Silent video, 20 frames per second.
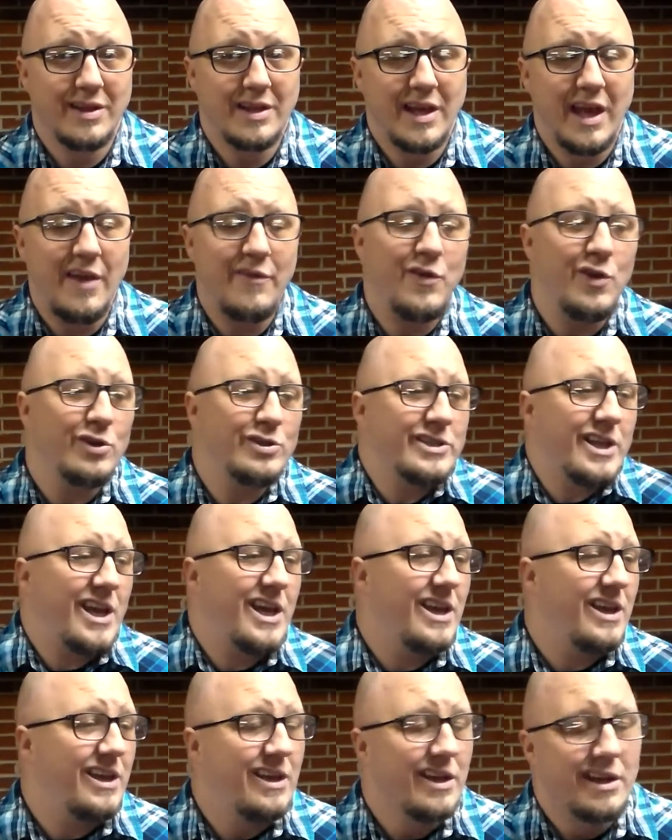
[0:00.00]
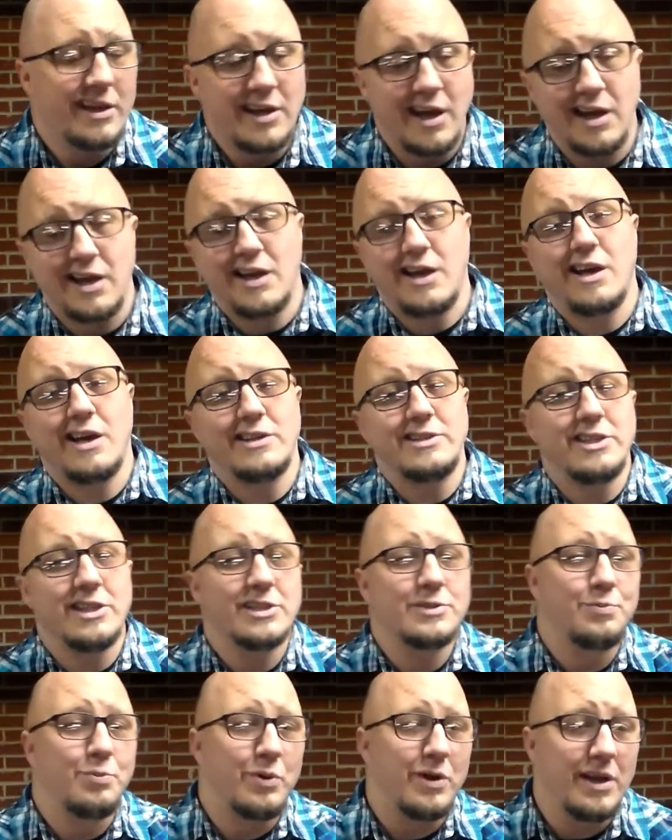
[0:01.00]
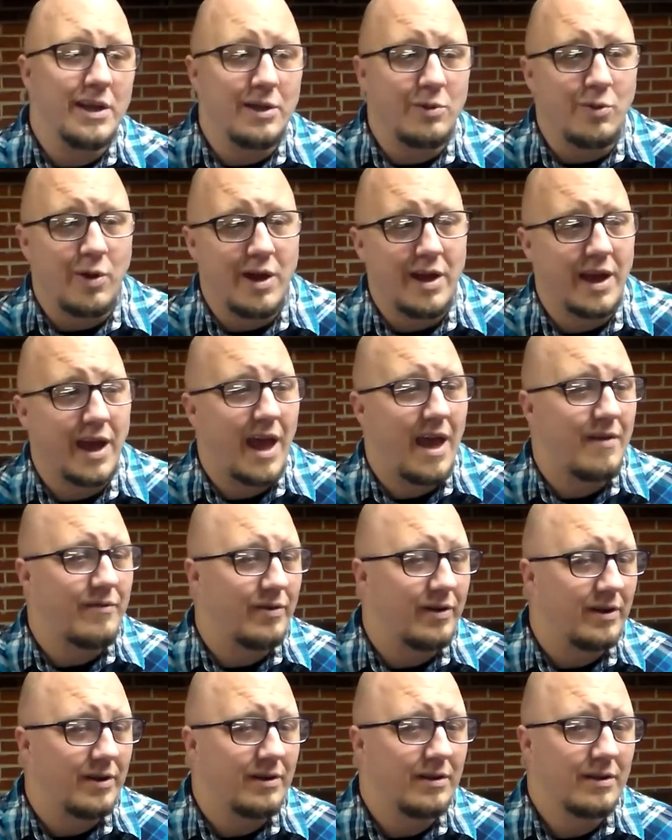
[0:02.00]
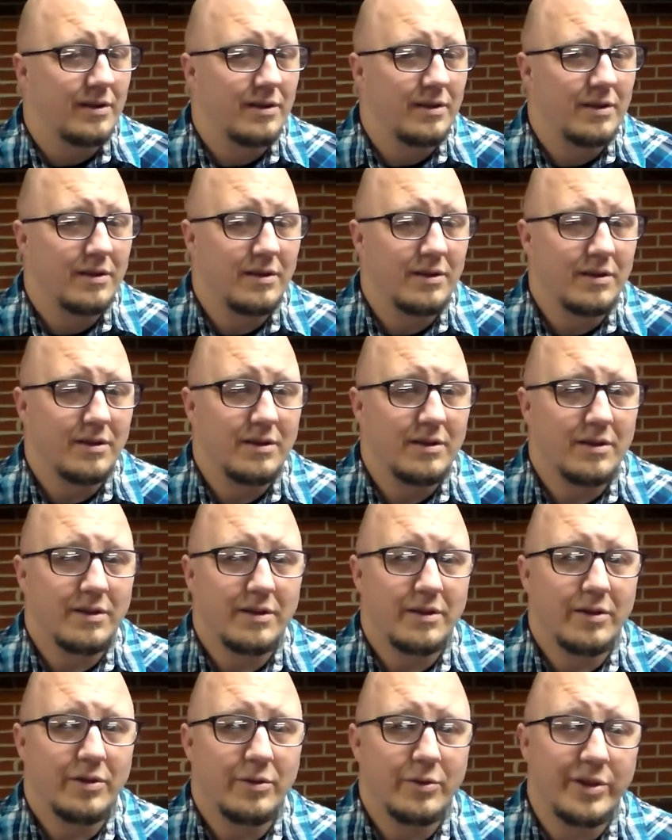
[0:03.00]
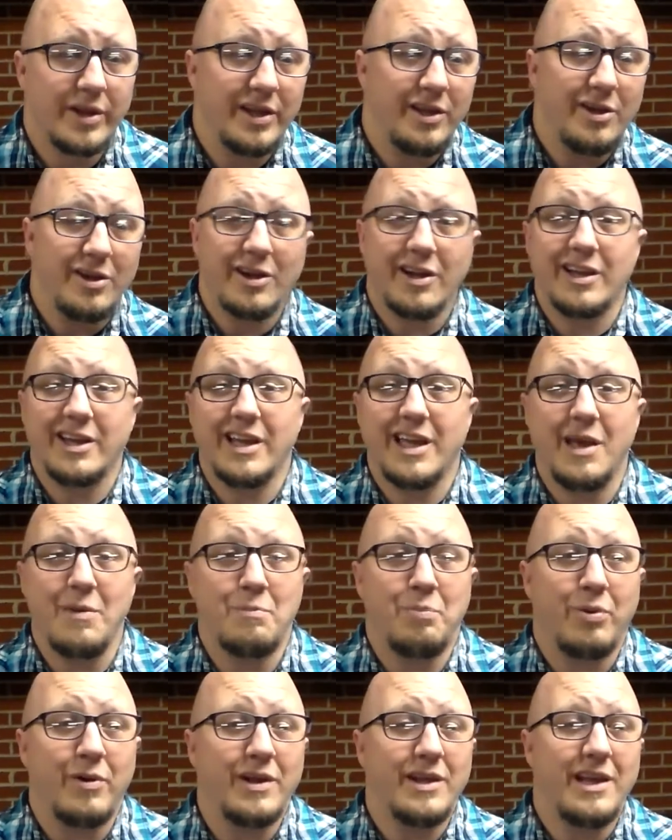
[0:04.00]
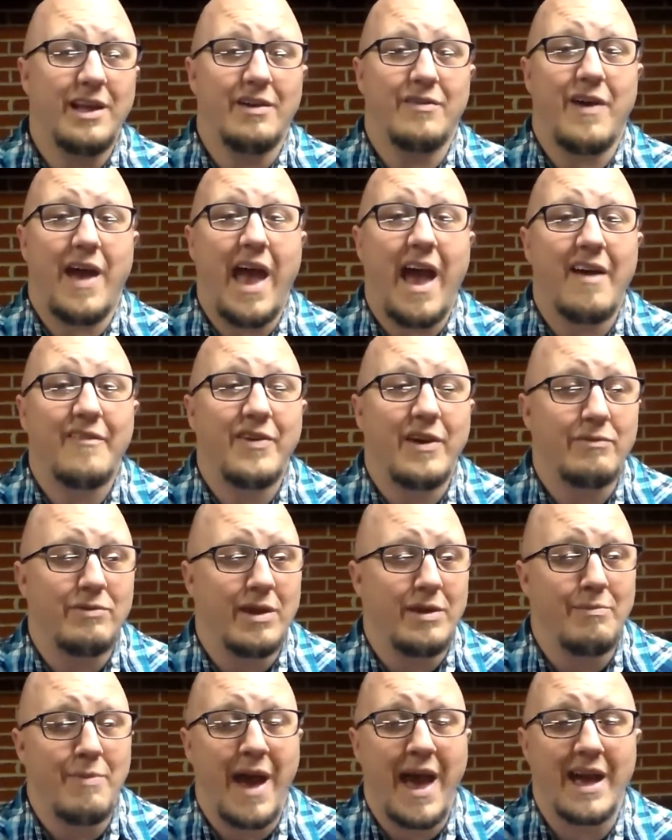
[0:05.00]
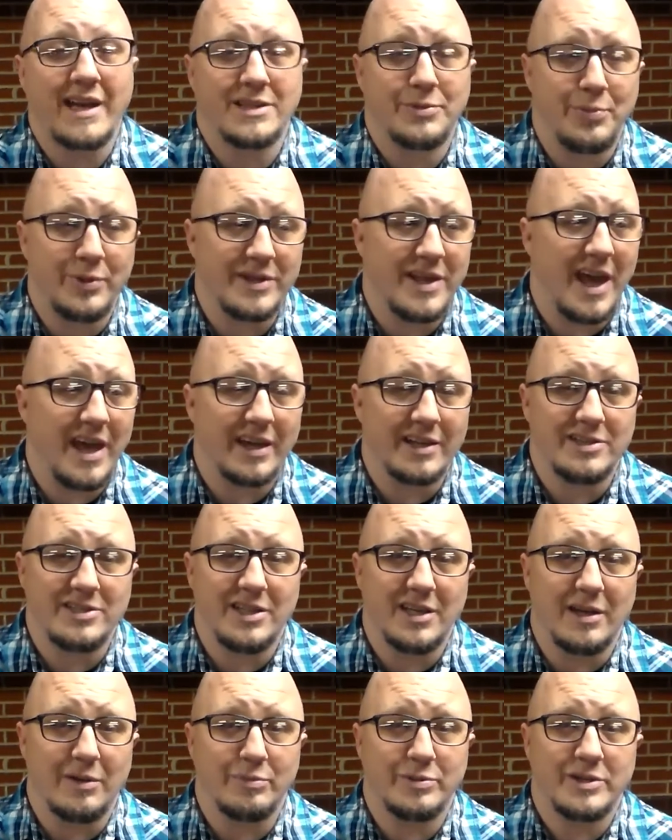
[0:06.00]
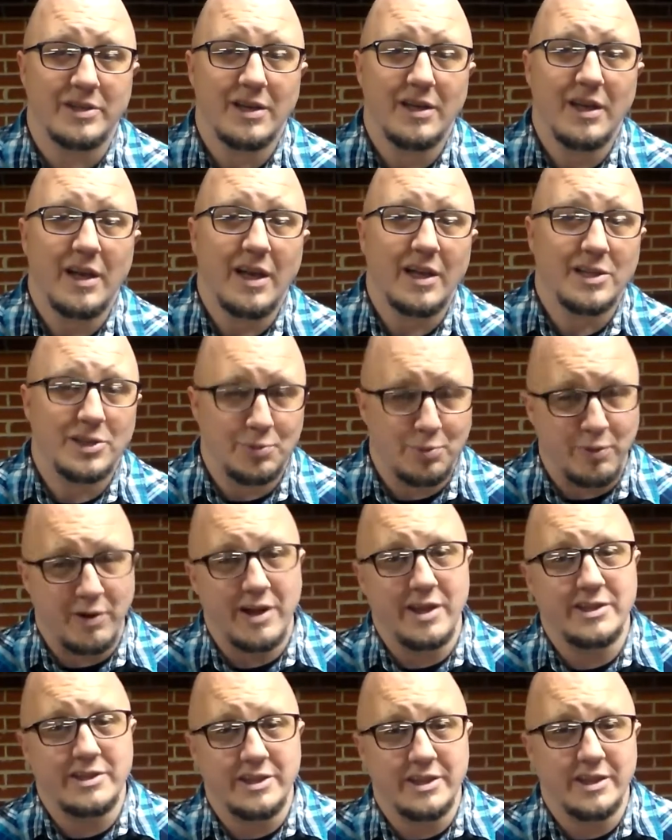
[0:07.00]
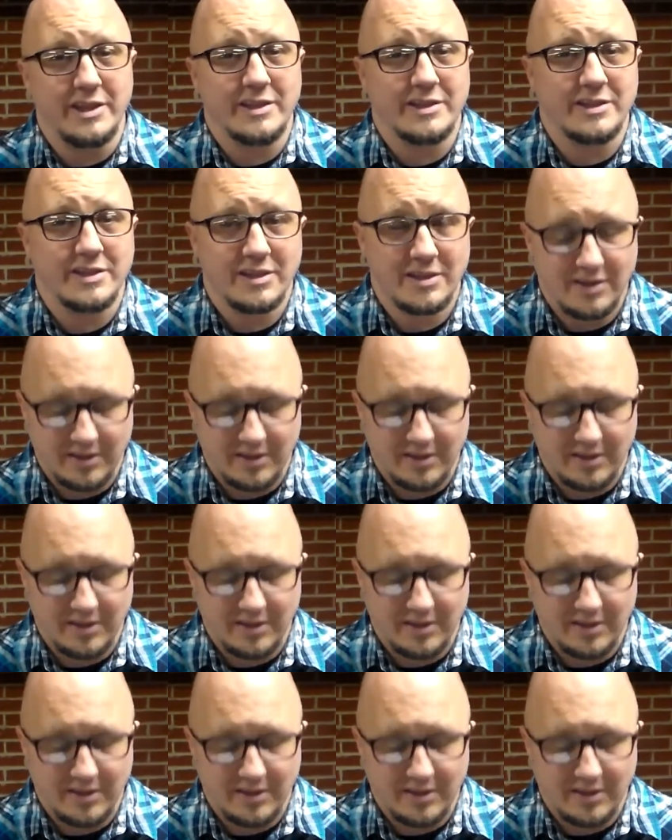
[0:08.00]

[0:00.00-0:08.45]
If you say, just bring whatever, well then you're going to get plenty of half-empty bags of potato chips and spray cheese.